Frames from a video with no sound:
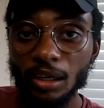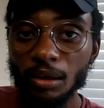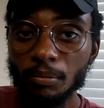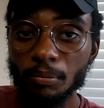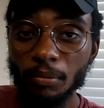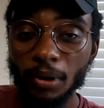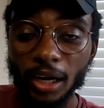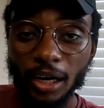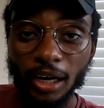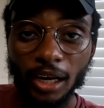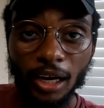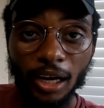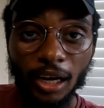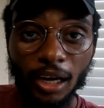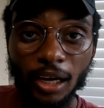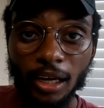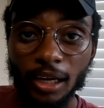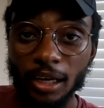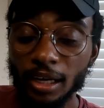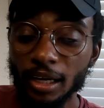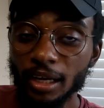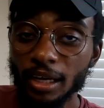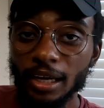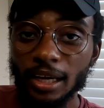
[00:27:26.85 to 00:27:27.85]
But
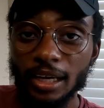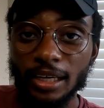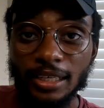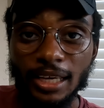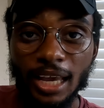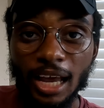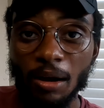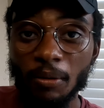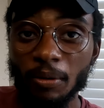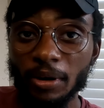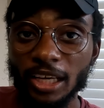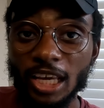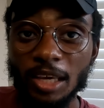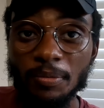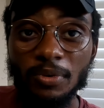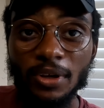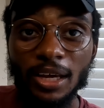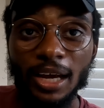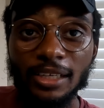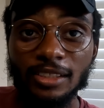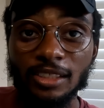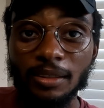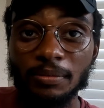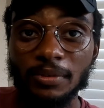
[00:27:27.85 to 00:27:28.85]
uh, yeah, I want to keep you
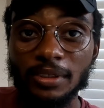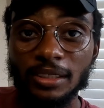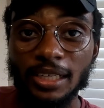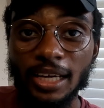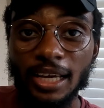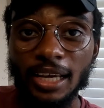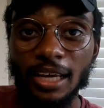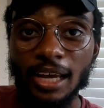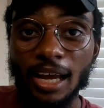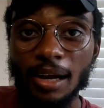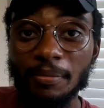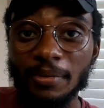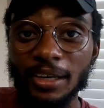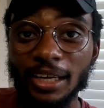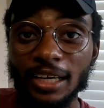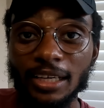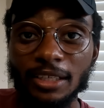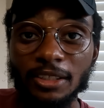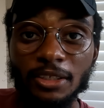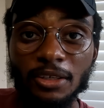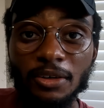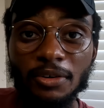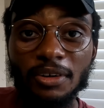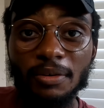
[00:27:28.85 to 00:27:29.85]
guys up to date. I'm gonna
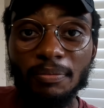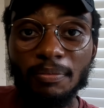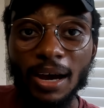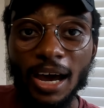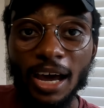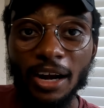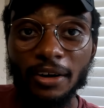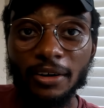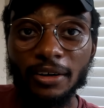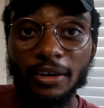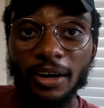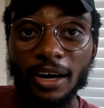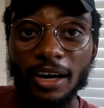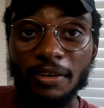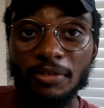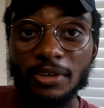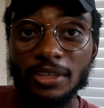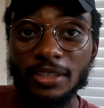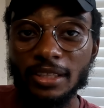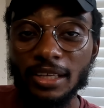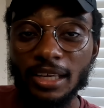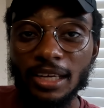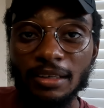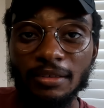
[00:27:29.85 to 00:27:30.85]
continue to monitor
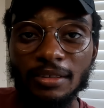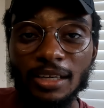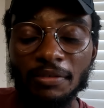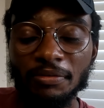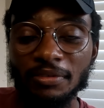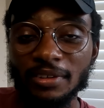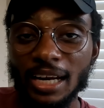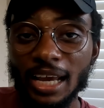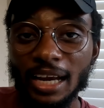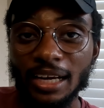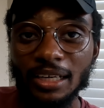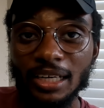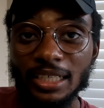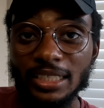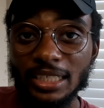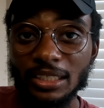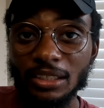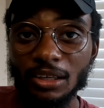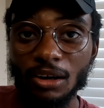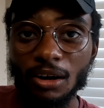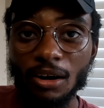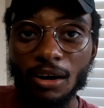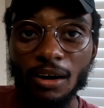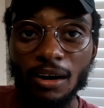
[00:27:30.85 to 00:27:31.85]
everything. Definitely not gonna
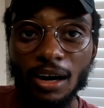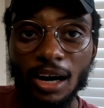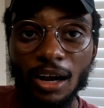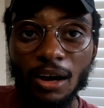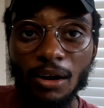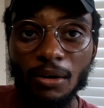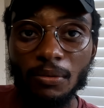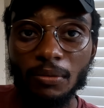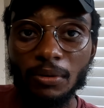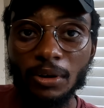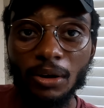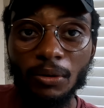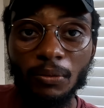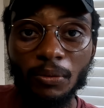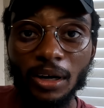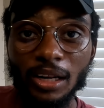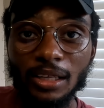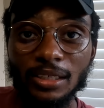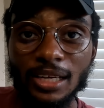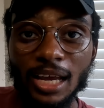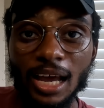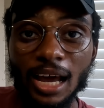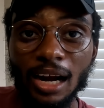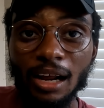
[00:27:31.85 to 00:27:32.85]
take the car out when when
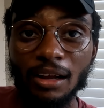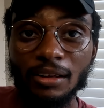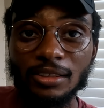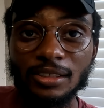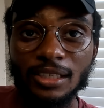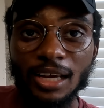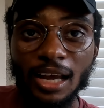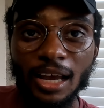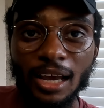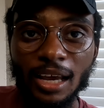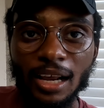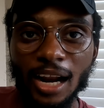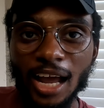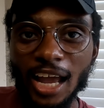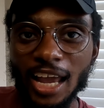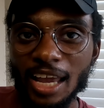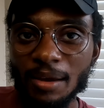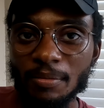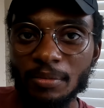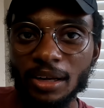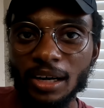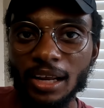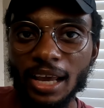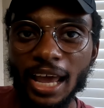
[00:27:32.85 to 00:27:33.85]
it's hot outside. I
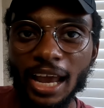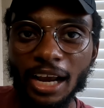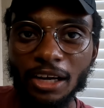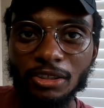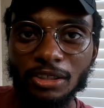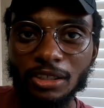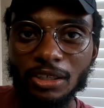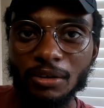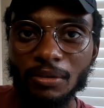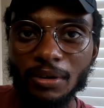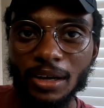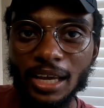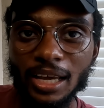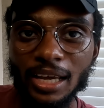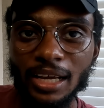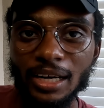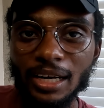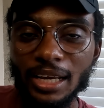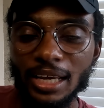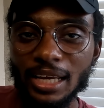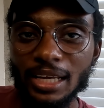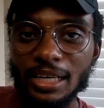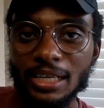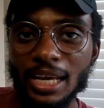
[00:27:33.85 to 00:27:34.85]
am gonna actually go
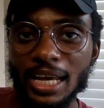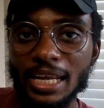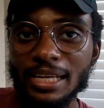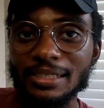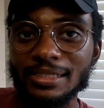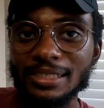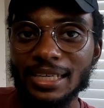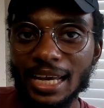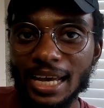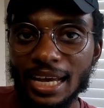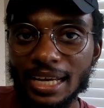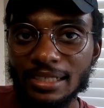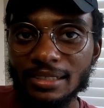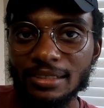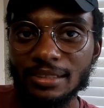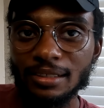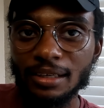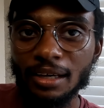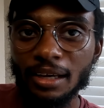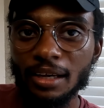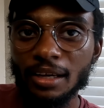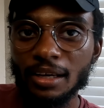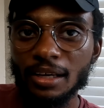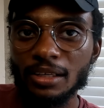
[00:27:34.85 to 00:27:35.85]
ahead and and
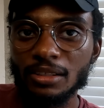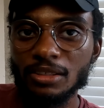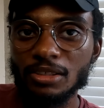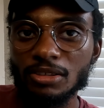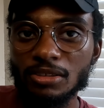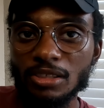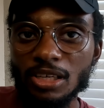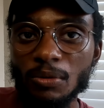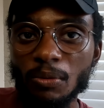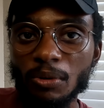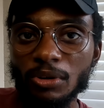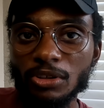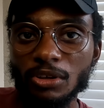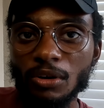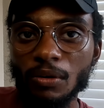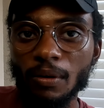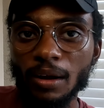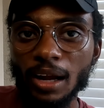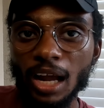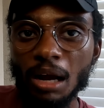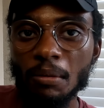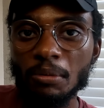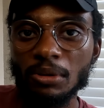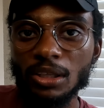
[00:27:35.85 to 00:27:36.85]
test to see what's
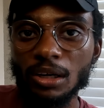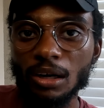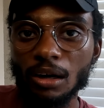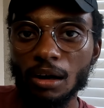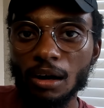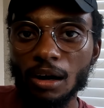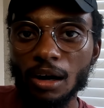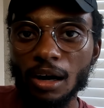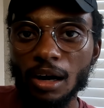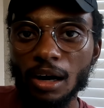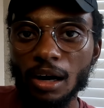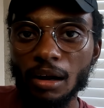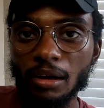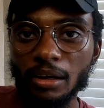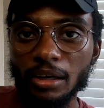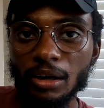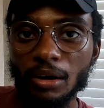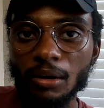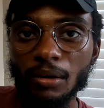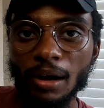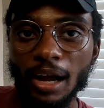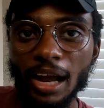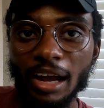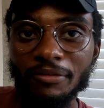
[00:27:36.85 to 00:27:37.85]
going on with the car. You
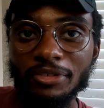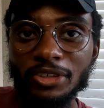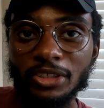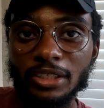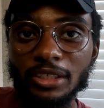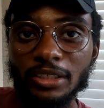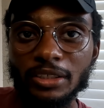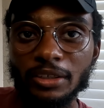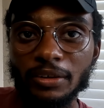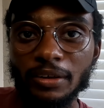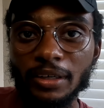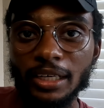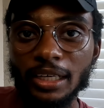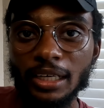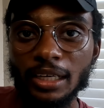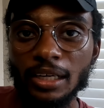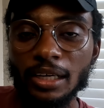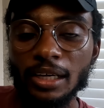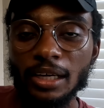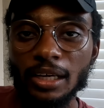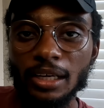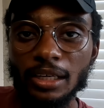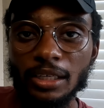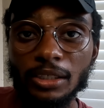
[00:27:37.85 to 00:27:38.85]
know, obviously during
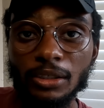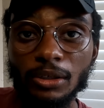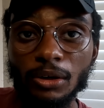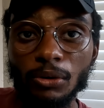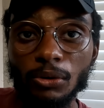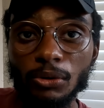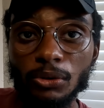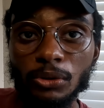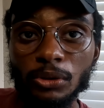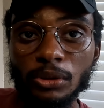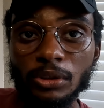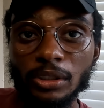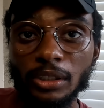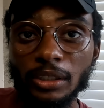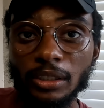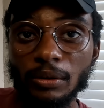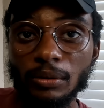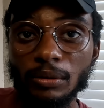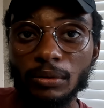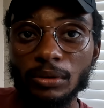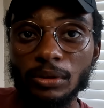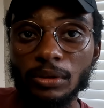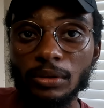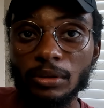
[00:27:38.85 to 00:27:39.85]
you know
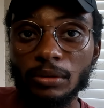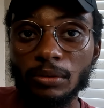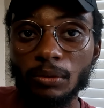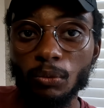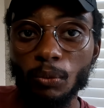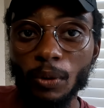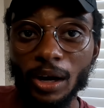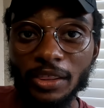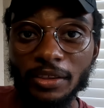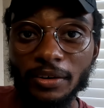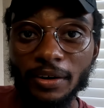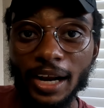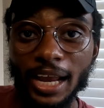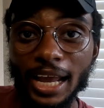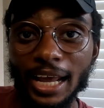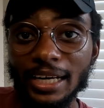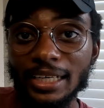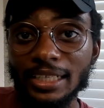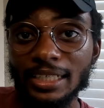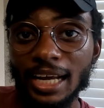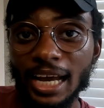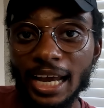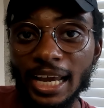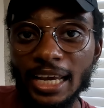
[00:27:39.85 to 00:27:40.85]
cooler weather
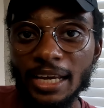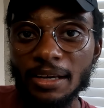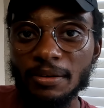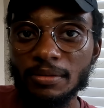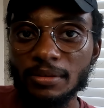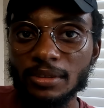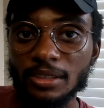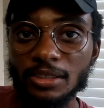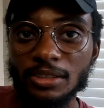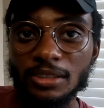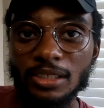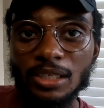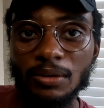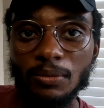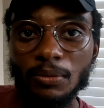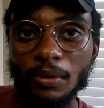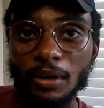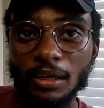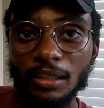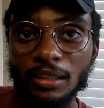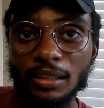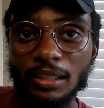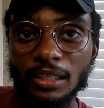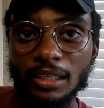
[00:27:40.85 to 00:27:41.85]
at night to see
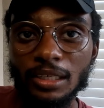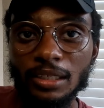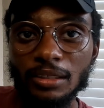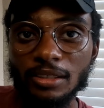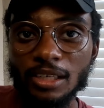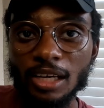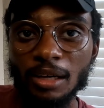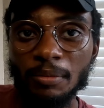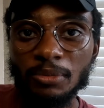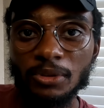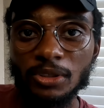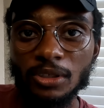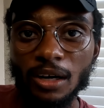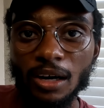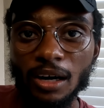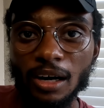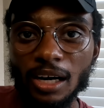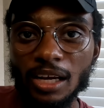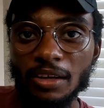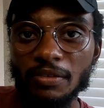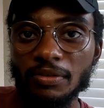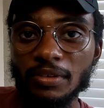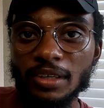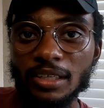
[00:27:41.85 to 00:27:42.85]
what the temps
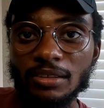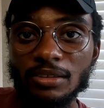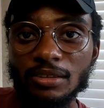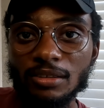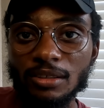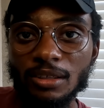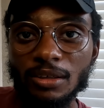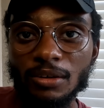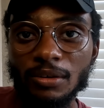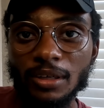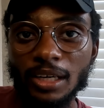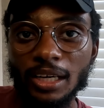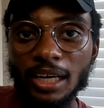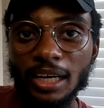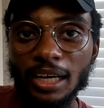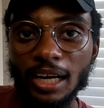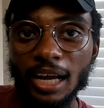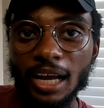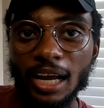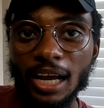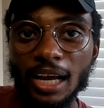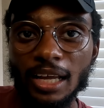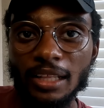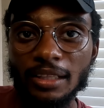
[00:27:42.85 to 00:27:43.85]
are. If it's still getting
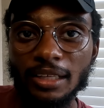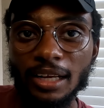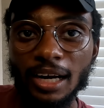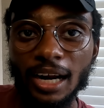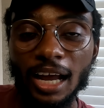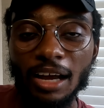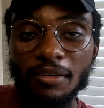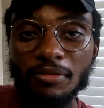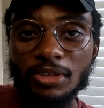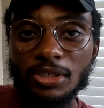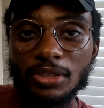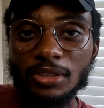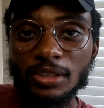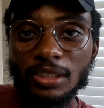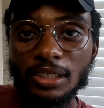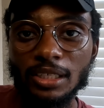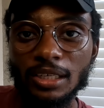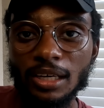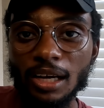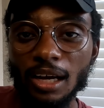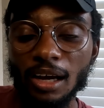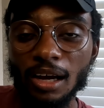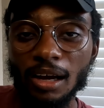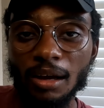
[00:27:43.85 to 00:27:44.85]
hot, then
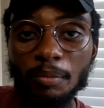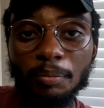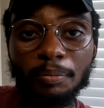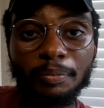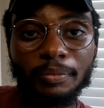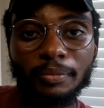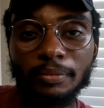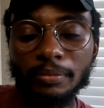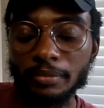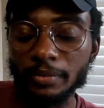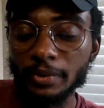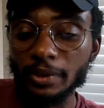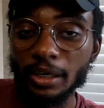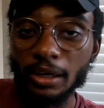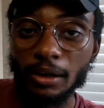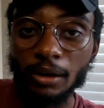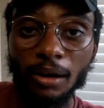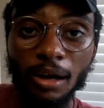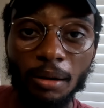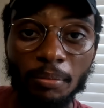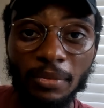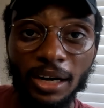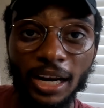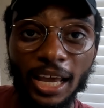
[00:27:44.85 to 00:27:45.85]
obviously um, you know
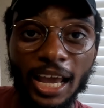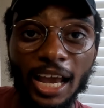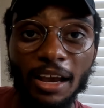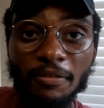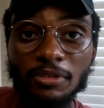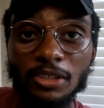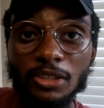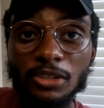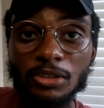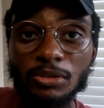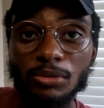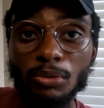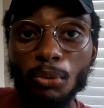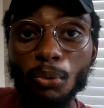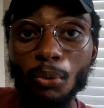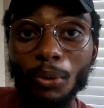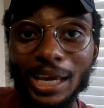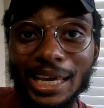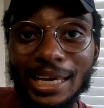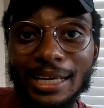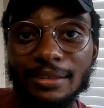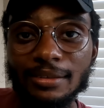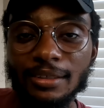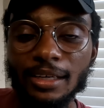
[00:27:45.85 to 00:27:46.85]
I'm gonna have to just
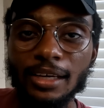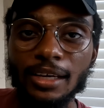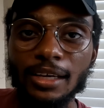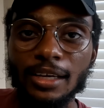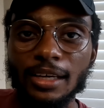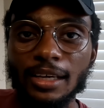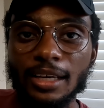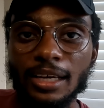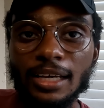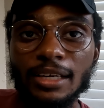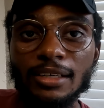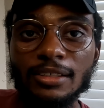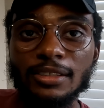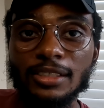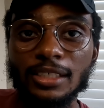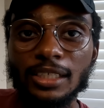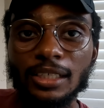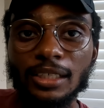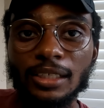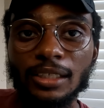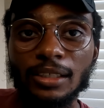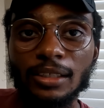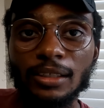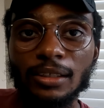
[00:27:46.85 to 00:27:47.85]
wait
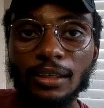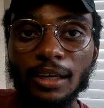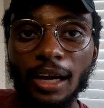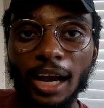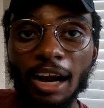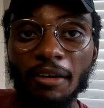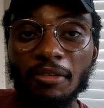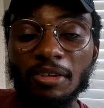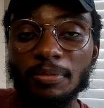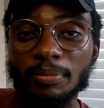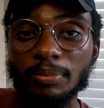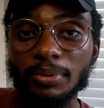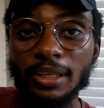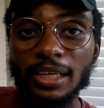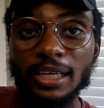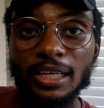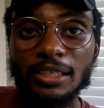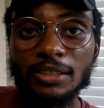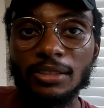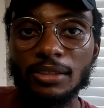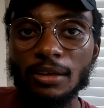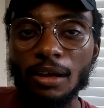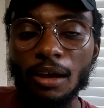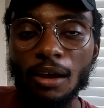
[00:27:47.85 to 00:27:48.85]
until I
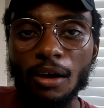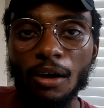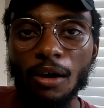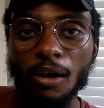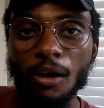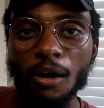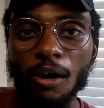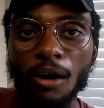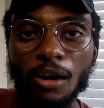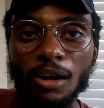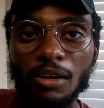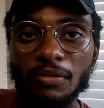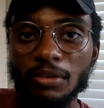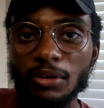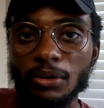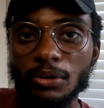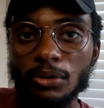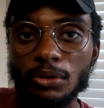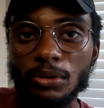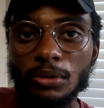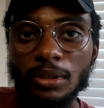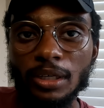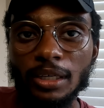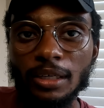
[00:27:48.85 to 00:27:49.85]
replace all of the
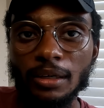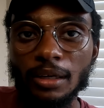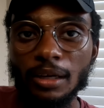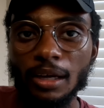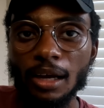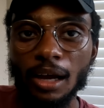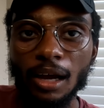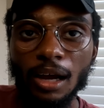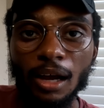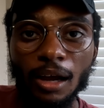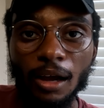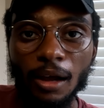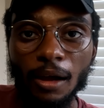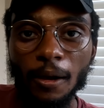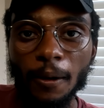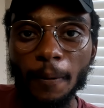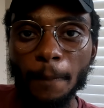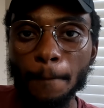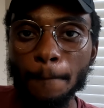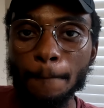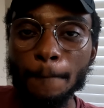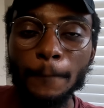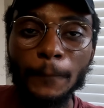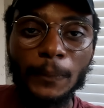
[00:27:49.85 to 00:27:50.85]
coolant.
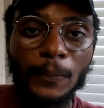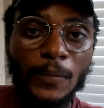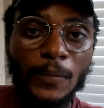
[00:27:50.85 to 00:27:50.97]
Um,